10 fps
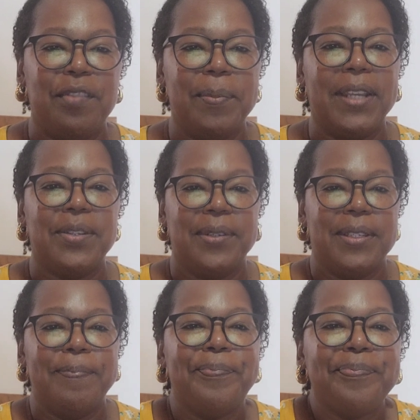it back to
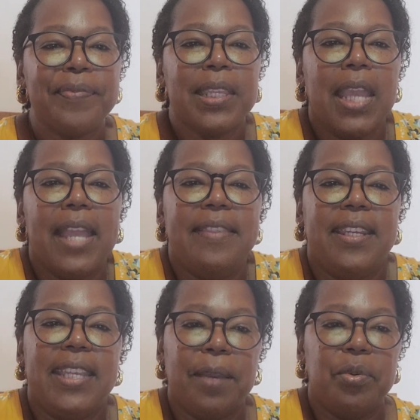us. And
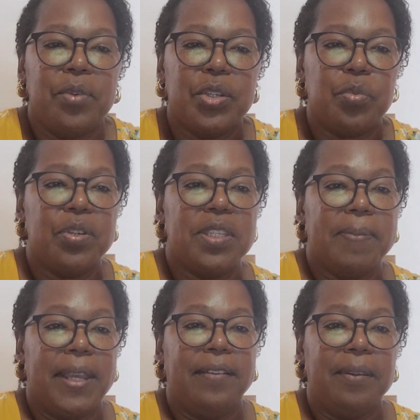then he kept going towards the
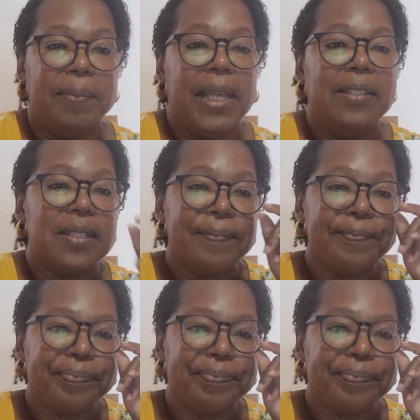back of the bus.